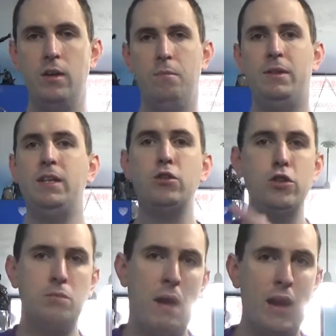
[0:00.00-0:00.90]
But these are
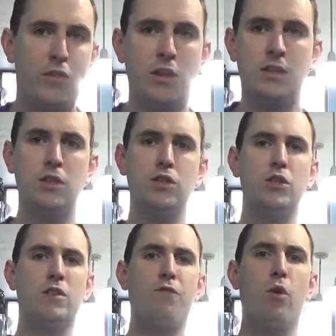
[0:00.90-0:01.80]
just my thoughts. This is
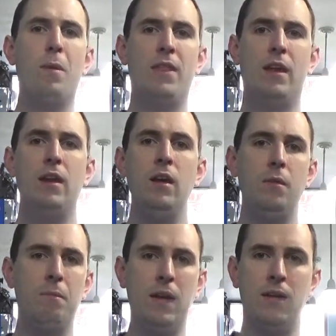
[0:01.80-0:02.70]
just a format
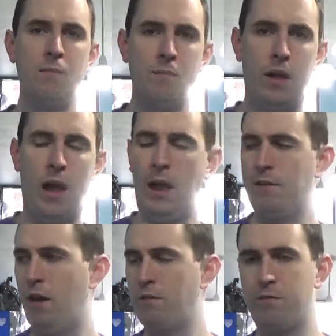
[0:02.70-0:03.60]
that me
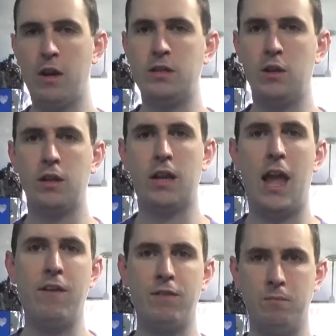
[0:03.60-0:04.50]
and friends here at the
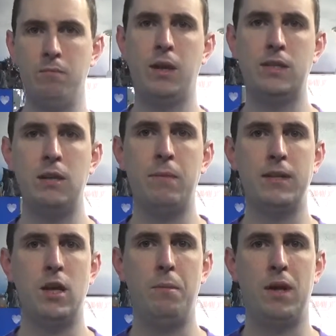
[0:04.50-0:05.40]
Cave and my
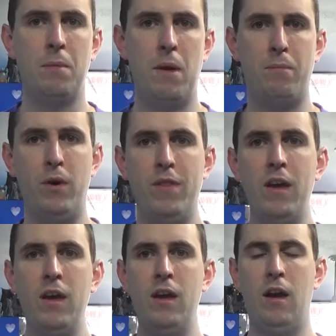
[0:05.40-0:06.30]
teammates helped me come up with,
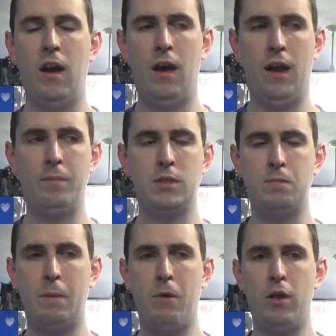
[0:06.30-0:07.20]
and I've been
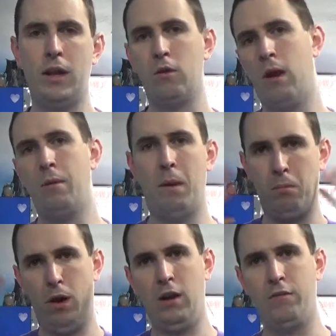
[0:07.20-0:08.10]
spitballing it around in my
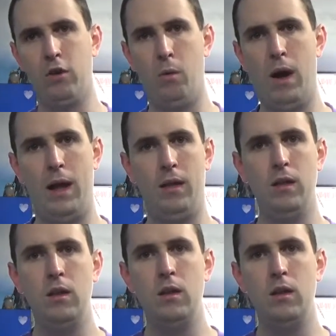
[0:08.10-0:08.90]
brain for a while.